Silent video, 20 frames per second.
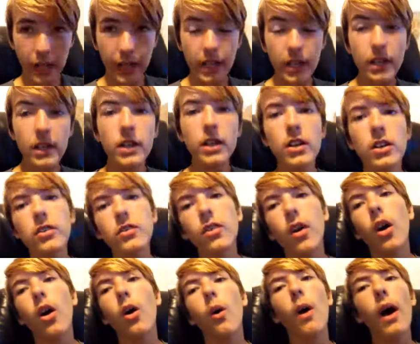Okay,
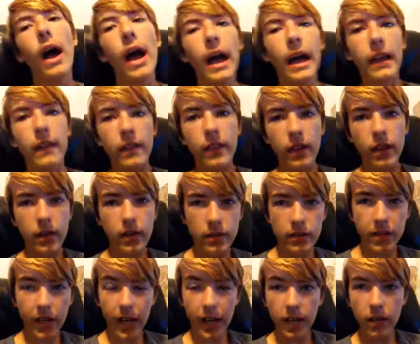so as
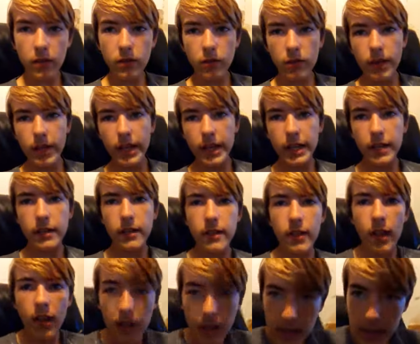the title
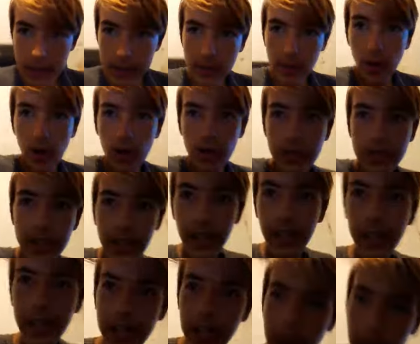reads, let's all
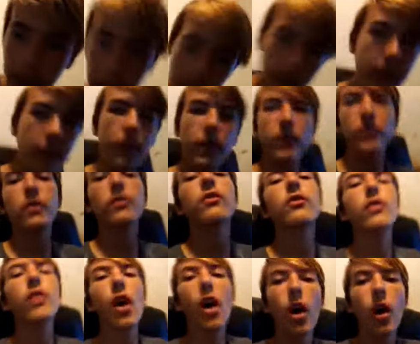stand up.
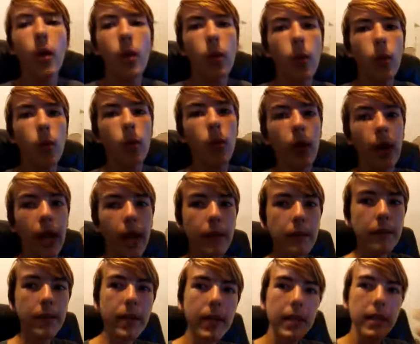So what
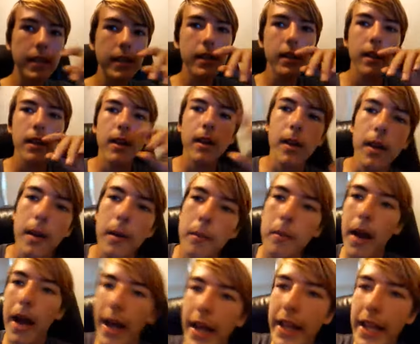I mean
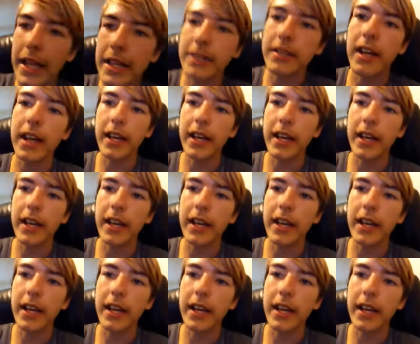by that